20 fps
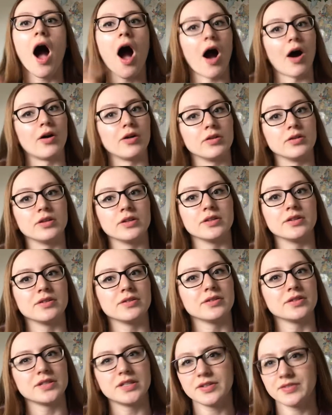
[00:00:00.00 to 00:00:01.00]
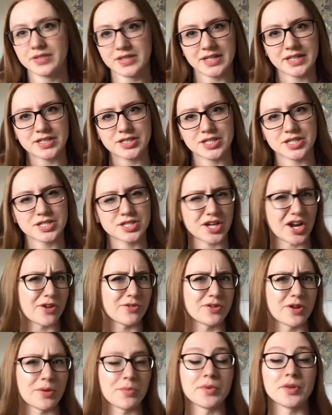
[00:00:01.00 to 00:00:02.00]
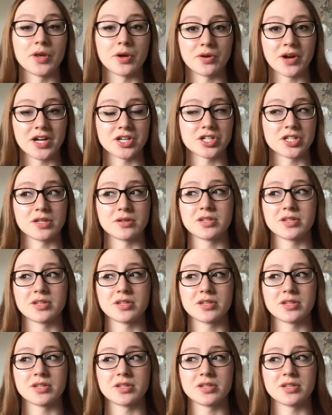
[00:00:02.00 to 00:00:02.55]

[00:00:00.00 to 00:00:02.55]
I'll leave a link to his channel down below actually